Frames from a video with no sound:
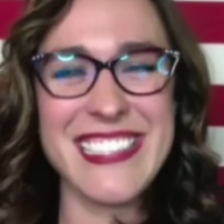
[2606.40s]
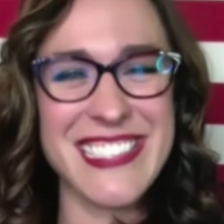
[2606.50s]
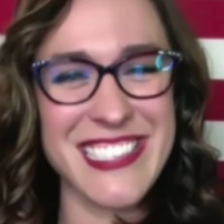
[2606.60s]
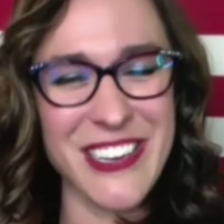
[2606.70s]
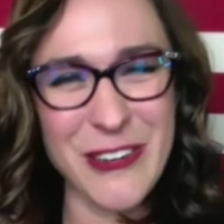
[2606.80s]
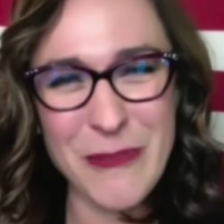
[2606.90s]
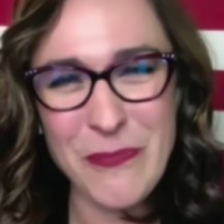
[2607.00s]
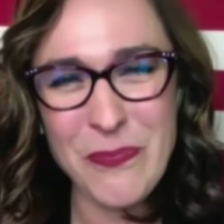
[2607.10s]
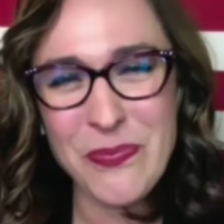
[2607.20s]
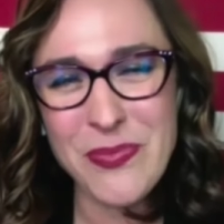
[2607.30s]
And
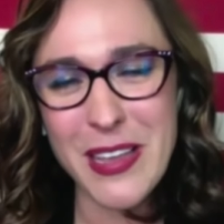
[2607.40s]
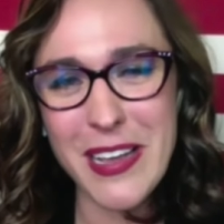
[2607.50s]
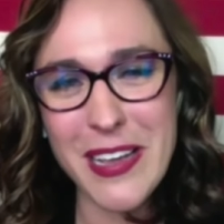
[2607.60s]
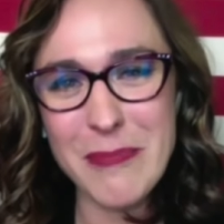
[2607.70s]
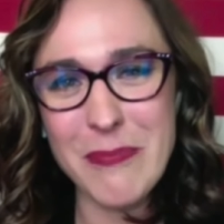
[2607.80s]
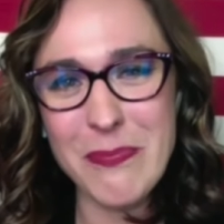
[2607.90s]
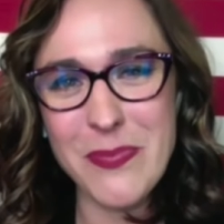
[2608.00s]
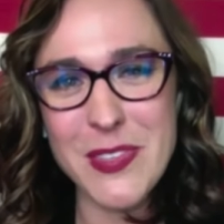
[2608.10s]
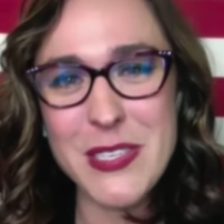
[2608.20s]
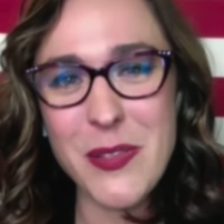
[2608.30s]
so
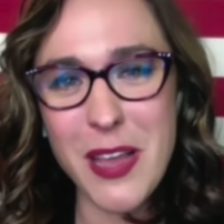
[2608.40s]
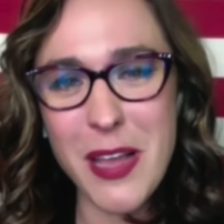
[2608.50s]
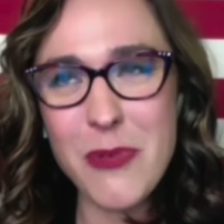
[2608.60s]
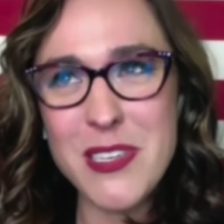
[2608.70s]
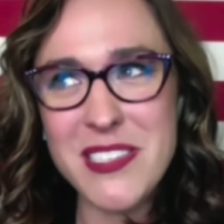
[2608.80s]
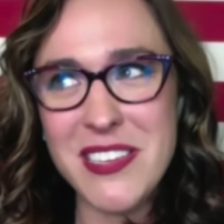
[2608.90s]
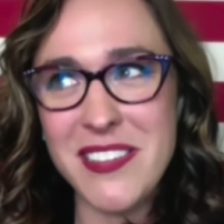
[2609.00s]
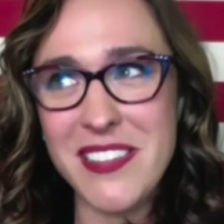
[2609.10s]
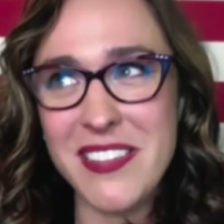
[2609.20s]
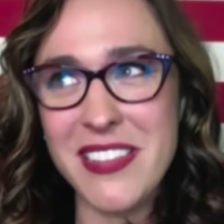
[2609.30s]
that was
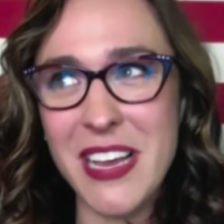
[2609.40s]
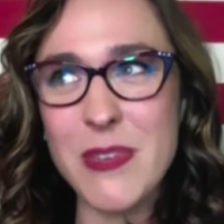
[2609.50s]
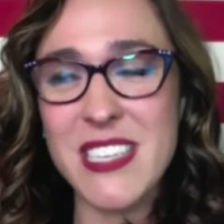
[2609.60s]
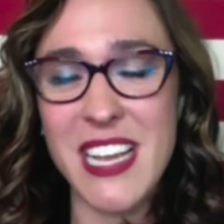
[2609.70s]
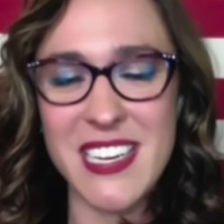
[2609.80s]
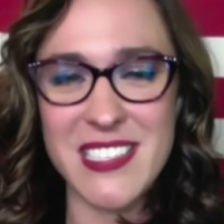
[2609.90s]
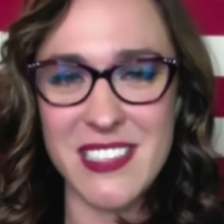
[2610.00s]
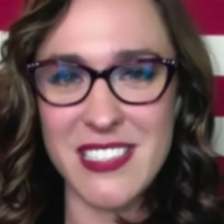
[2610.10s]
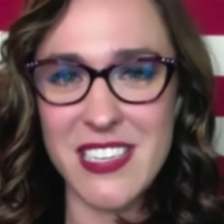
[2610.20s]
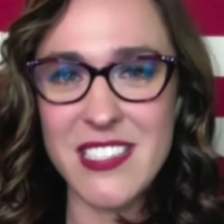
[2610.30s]

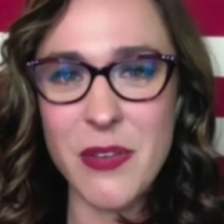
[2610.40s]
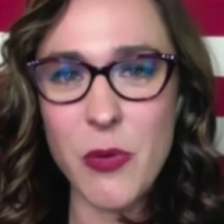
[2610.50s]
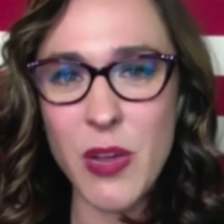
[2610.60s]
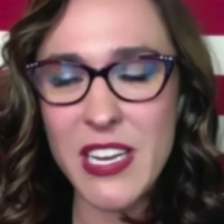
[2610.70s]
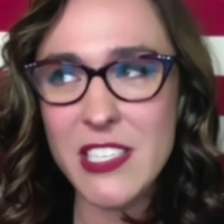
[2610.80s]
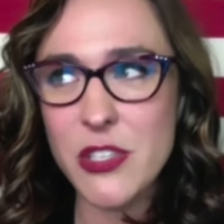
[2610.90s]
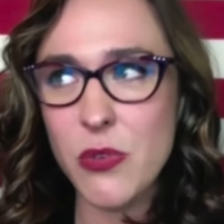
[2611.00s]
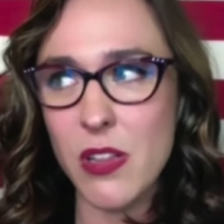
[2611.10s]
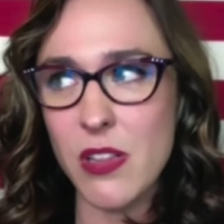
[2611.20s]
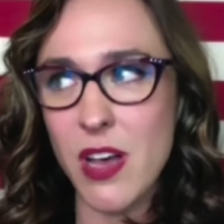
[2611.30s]
excellent. And so I went
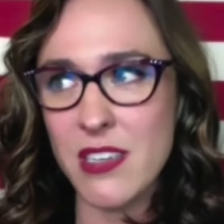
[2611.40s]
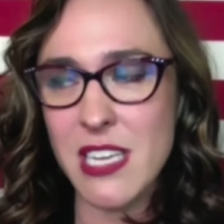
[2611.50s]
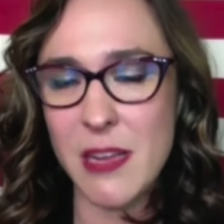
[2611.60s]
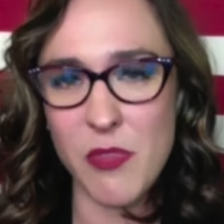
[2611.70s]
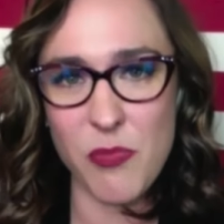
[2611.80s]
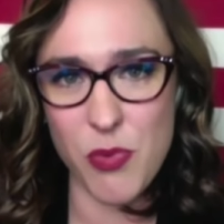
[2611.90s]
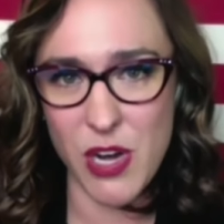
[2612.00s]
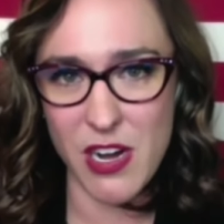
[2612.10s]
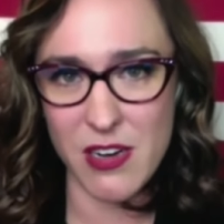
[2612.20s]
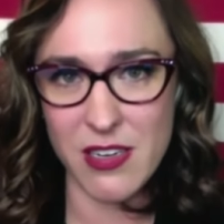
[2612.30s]
into a long time of
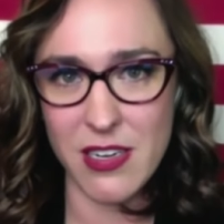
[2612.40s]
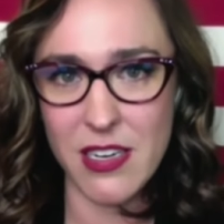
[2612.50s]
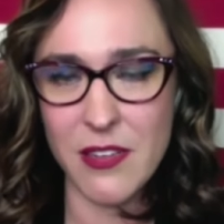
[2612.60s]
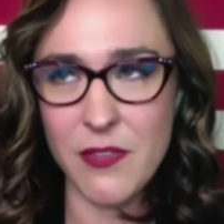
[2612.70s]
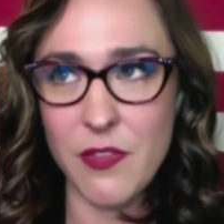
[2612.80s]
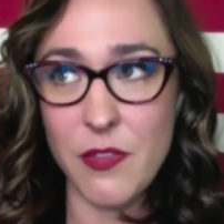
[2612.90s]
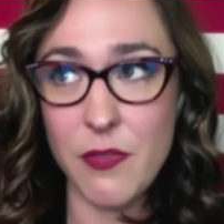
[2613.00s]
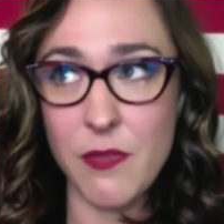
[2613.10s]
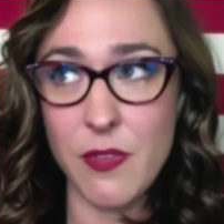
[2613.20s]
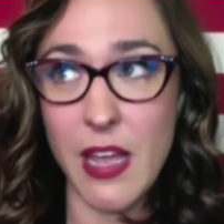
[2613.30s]
prayer
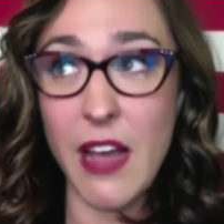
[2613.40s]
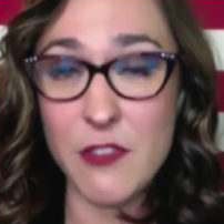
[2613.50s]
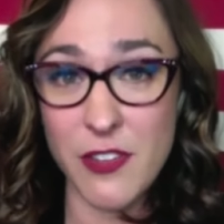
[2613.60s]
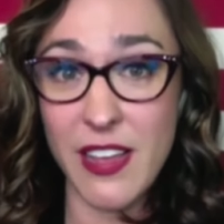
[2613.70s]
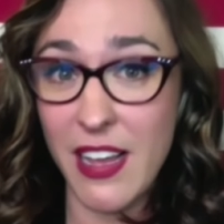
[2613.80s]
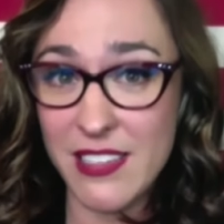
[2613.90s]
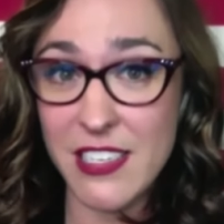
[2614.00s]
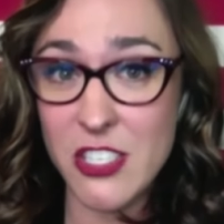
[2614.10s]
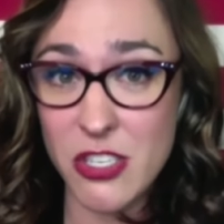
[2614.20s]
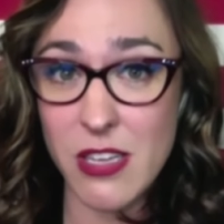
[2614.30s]
after
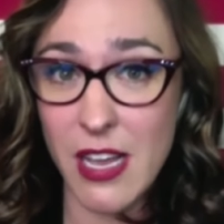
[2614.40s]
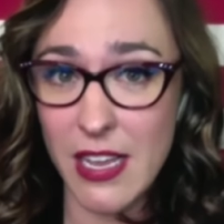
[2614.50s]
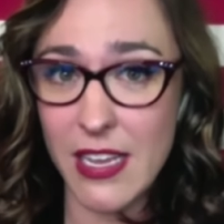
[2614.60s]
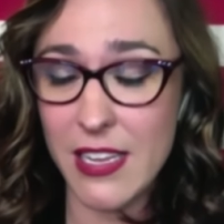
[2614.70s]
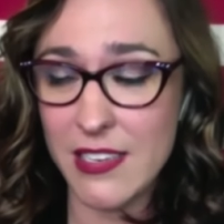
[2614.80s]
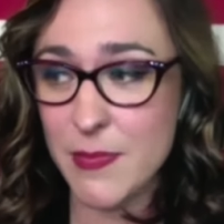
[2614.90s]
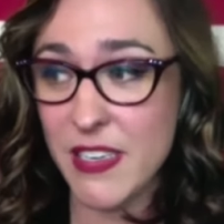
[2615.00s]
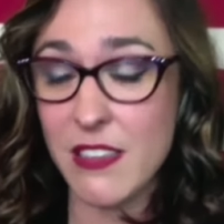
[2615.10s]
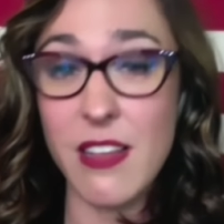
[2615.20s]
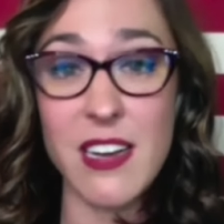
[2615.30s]
that in July and
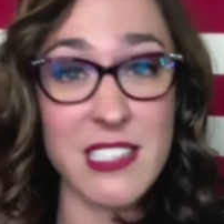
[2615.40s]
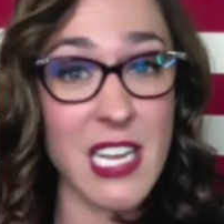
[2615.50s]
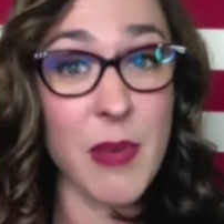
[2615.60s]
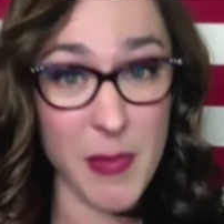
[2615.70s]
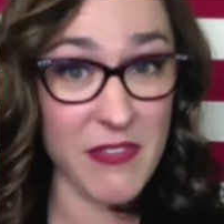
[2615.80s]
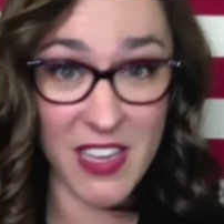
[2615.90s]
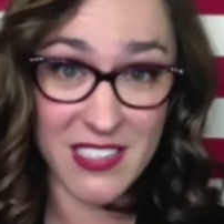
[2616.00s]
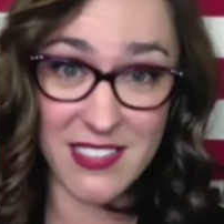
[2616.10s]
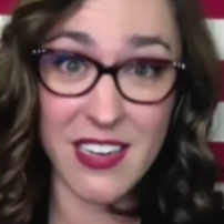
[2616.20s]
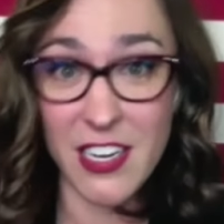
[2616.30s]
spent a lot of time on my
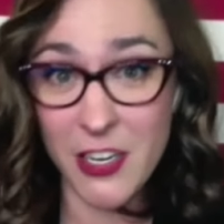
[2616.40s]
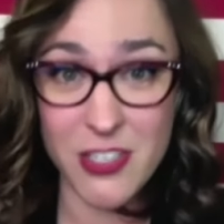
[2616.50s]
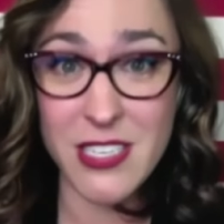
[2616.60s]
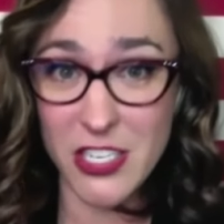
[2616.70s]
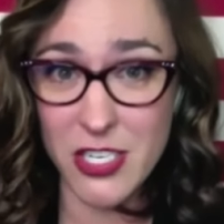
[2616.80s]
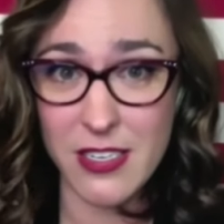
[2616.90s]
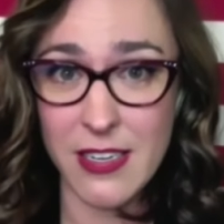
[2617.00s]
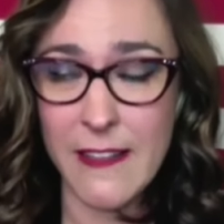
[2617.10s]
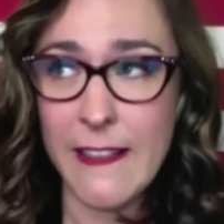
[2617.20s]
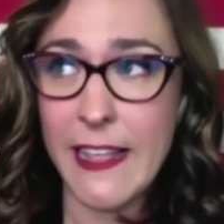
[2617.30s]
face and in intercession.
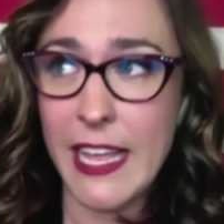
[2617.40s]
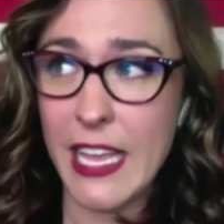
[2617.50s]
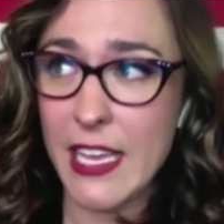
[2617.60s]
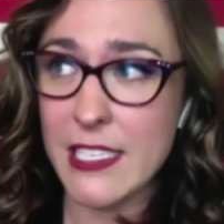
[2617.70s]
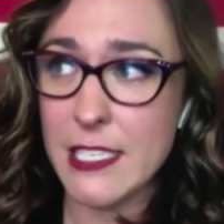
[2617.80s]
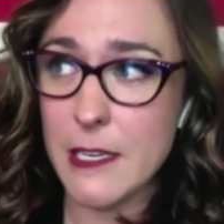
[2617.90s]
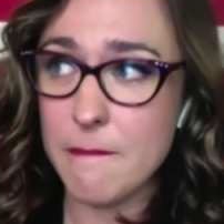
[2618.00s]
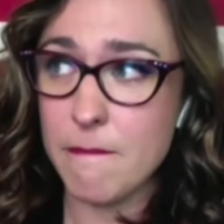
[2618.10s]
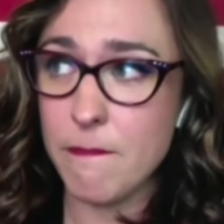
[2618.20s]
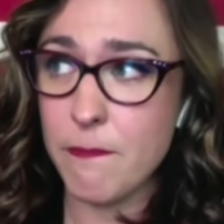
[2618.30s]
And